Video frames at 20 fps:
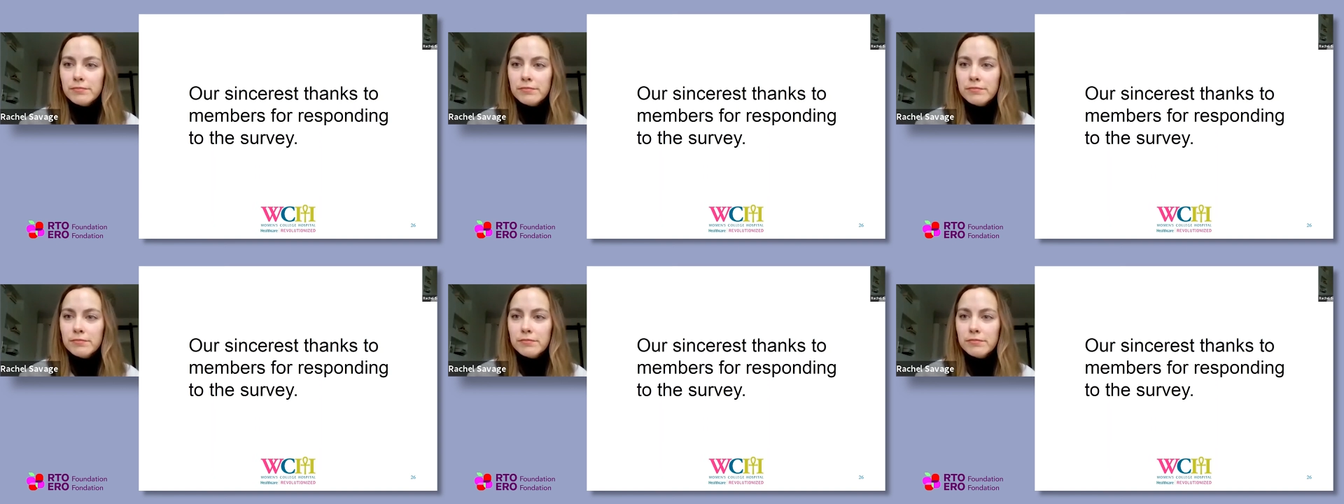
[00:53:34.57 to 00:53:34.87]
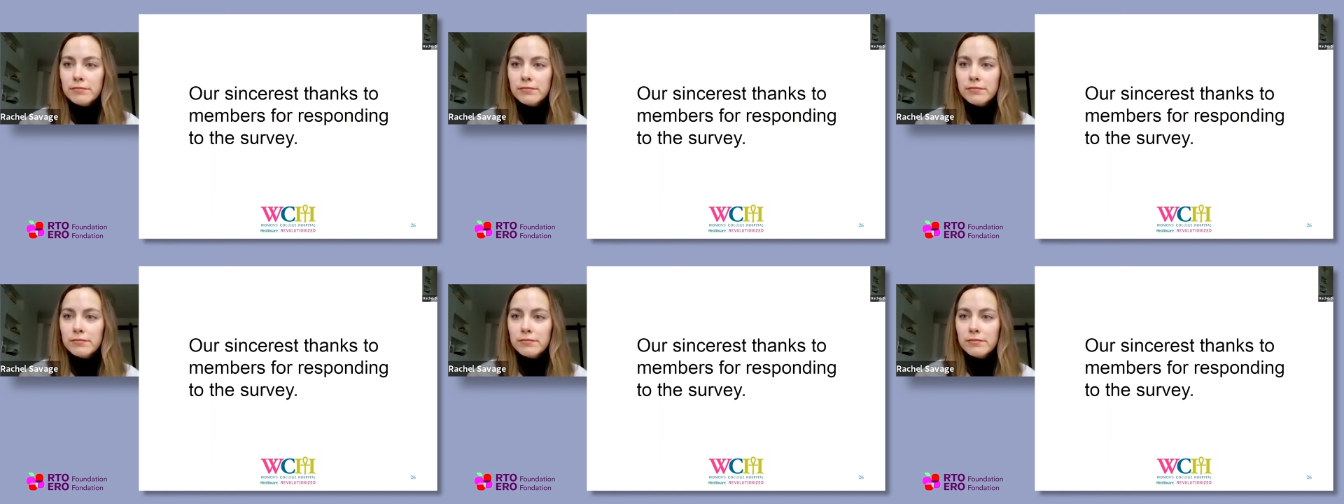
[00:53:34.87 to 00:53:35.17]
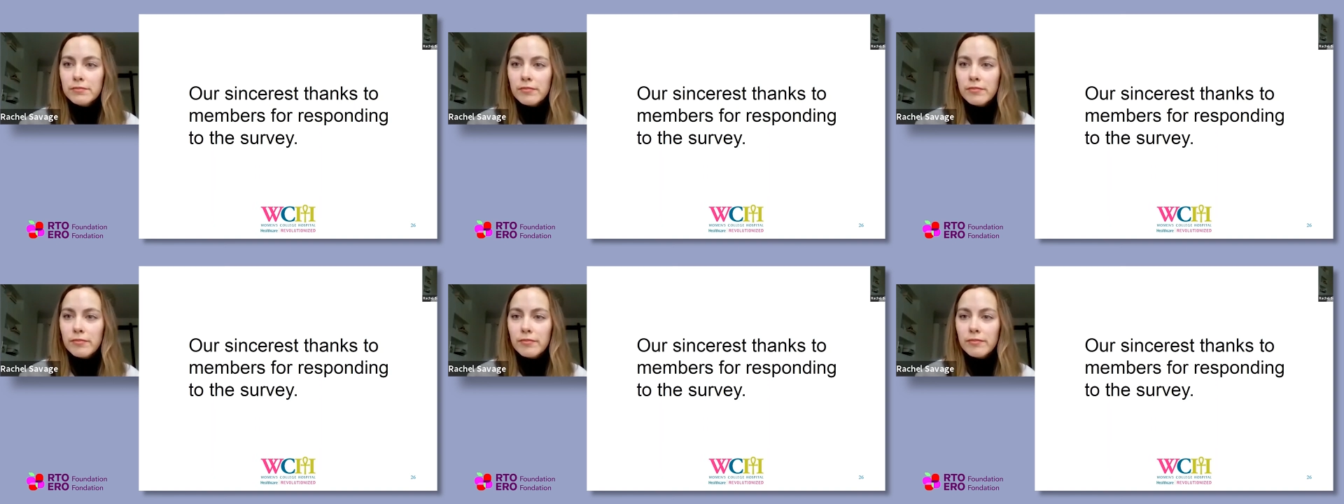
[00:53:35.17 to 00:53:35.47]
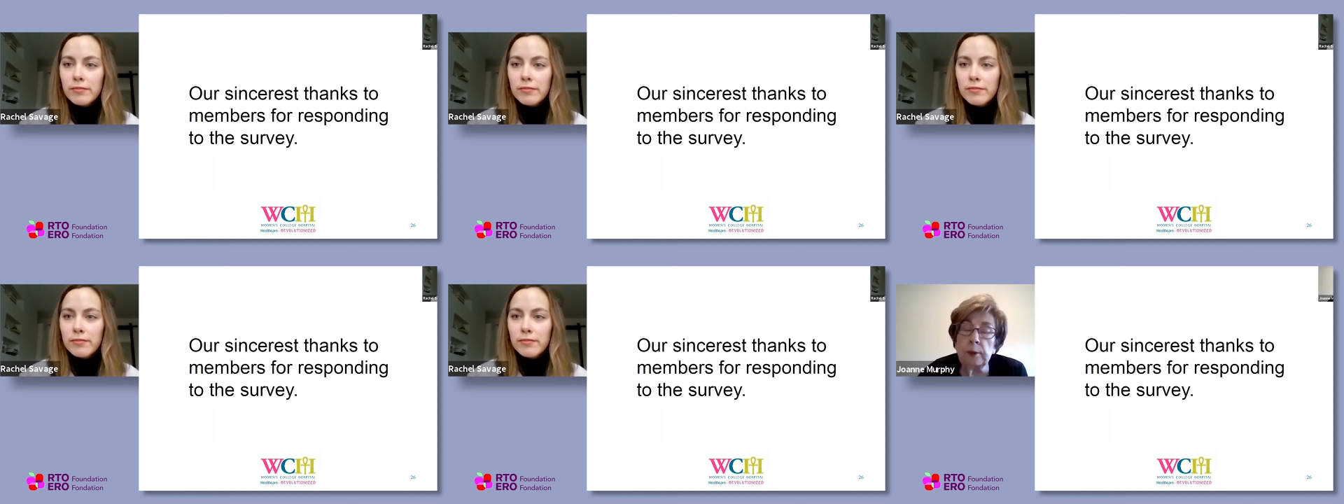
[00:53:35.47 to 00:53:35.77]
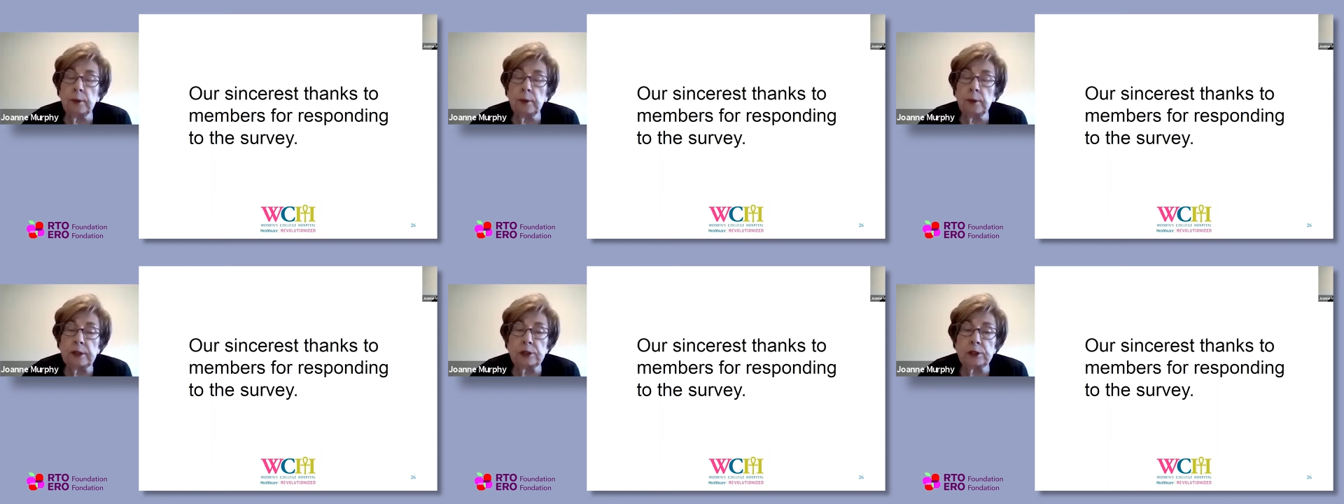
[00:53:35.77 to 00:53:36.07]
Thank you. Here's a
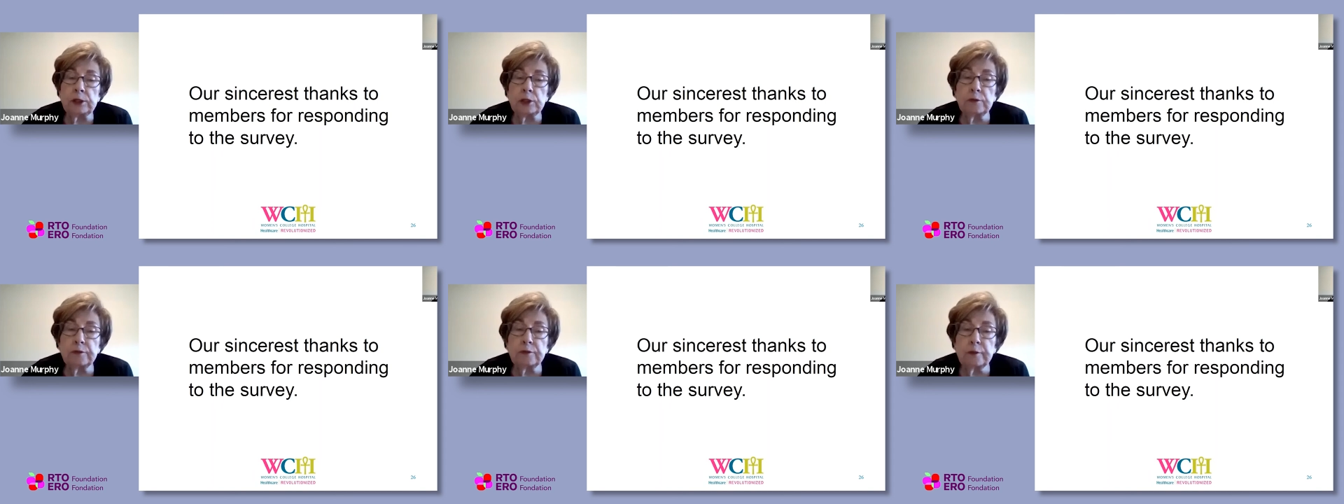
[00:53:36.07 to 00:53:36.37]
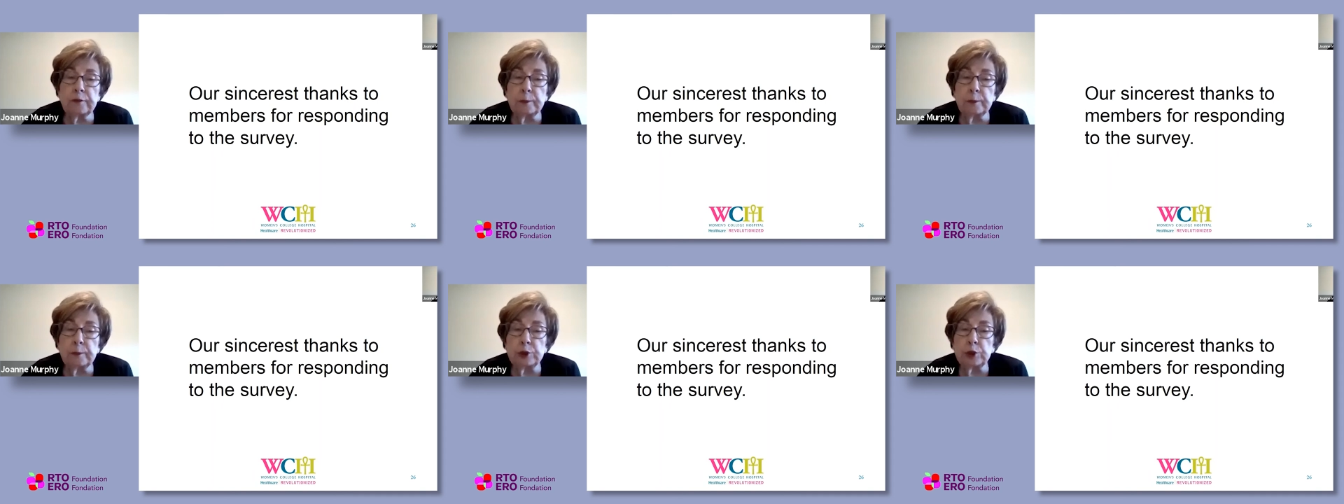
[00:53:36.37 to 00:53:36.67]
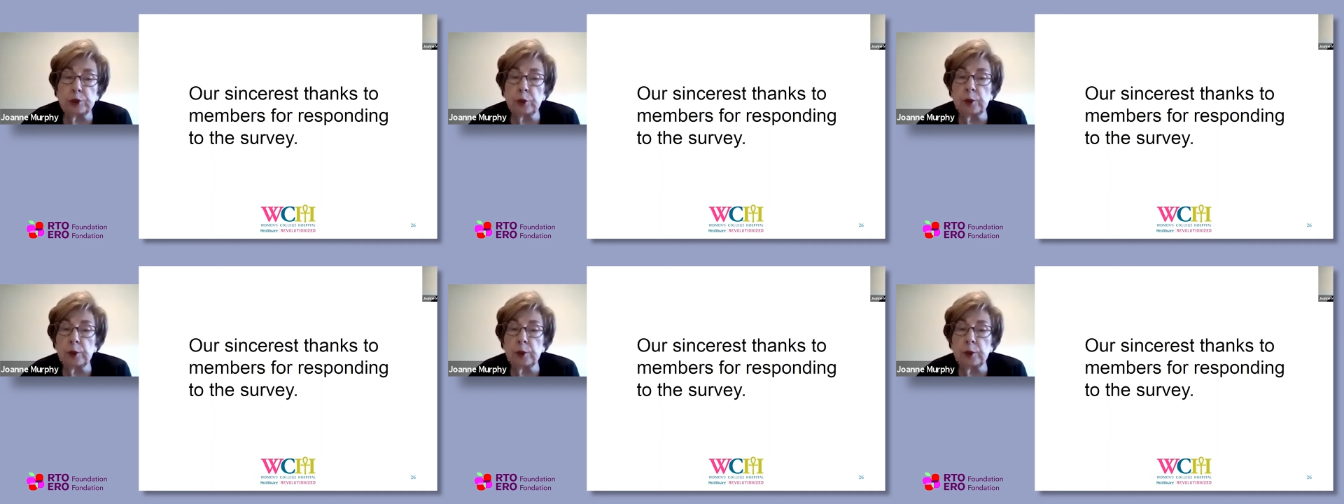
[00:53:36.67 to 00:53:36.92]
question from Joy.